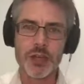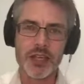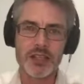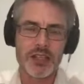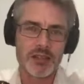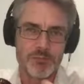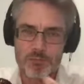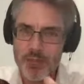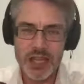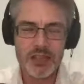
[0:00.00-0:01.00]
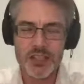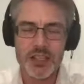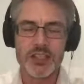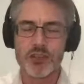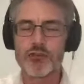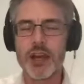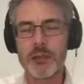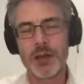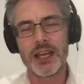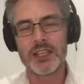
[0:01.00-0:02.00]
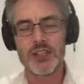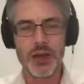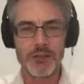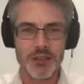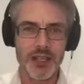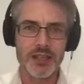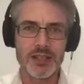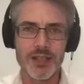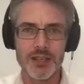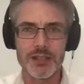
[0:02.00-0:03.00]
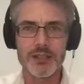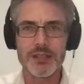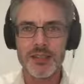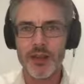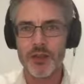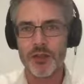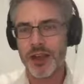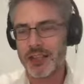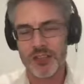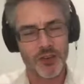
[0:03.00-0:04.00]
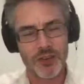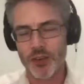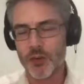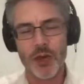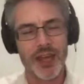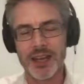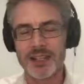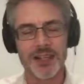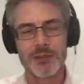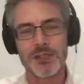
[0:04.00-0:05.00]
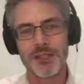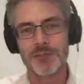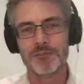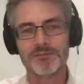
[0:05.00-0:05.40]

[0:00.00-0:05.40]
because it means that it's a great place to advertise things. So that's not gone away anytime soon.